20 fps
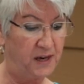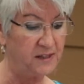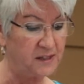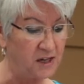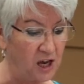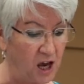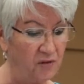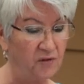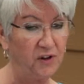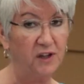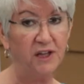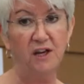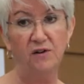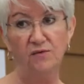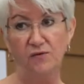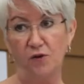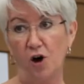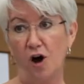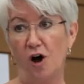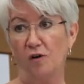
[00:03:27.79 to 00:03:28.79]
It's
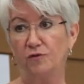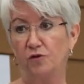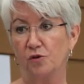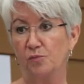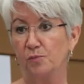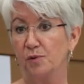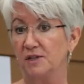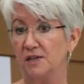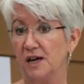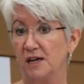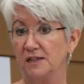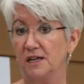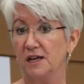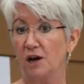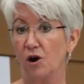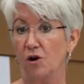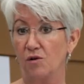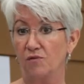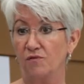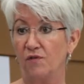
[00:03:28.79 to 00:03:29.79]
heavily involved with
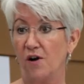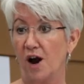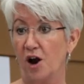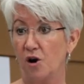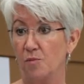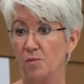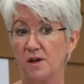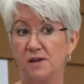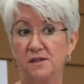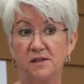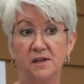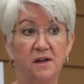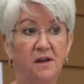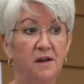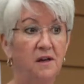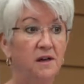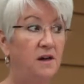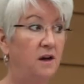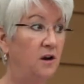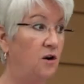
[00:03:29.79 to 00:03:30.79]
protecting our environment
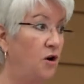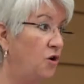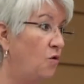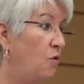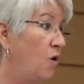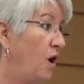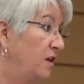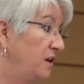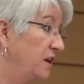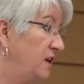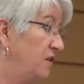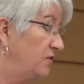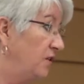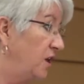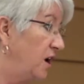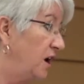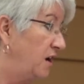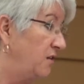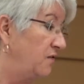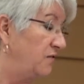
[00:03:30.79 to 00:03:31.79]
and our quality
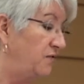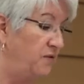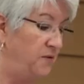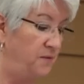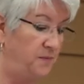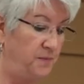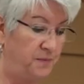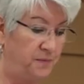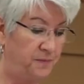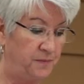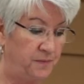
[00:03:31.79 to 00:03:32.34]
of life.